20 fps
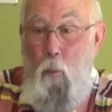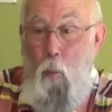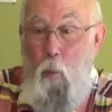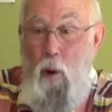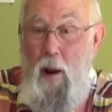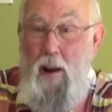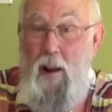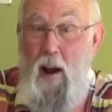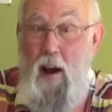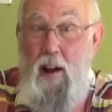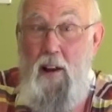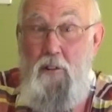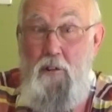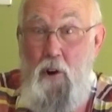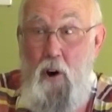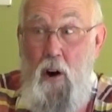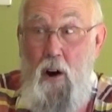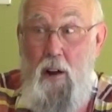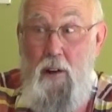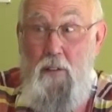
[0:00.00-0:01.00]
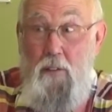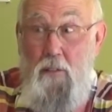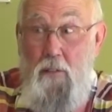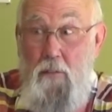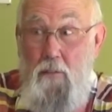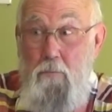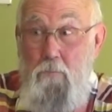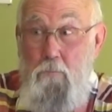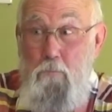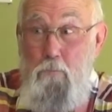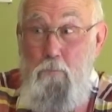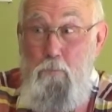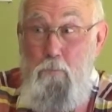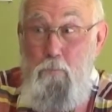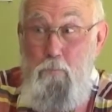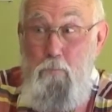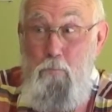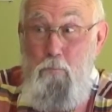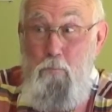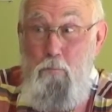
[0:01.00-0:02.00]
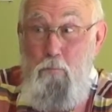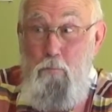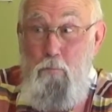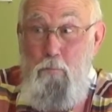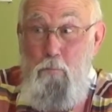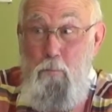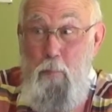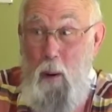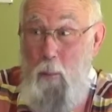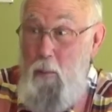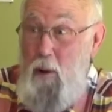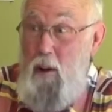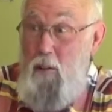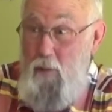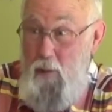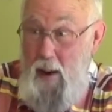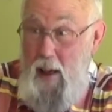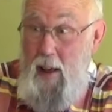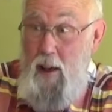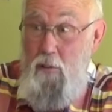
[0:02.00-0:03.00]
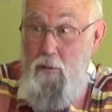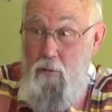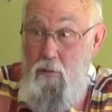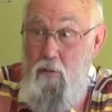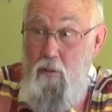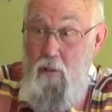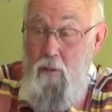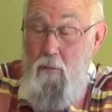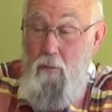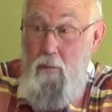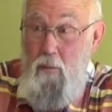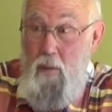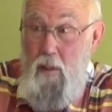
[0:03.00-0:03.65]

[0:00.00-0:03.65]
When I taught public finance,